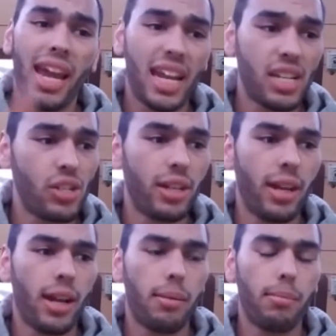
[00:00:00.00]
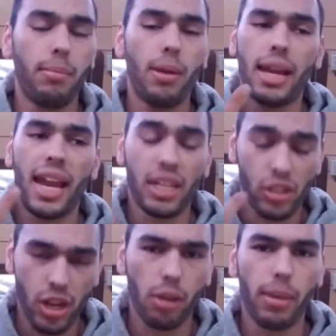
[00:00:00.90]
AGM, and
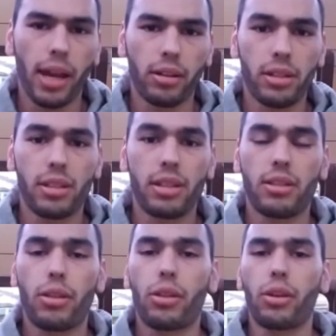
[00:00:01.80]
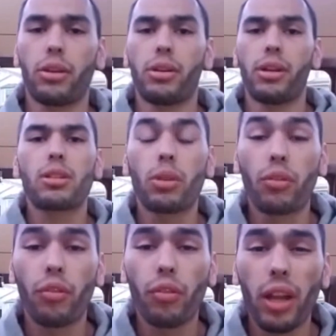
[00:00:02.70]
gel batteries is the third. So
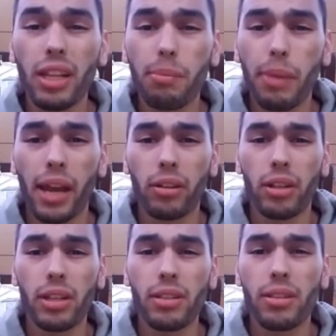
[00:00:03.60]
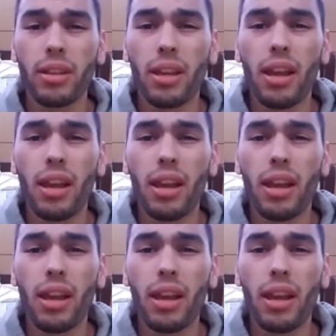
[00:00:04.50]
with flooded batteries,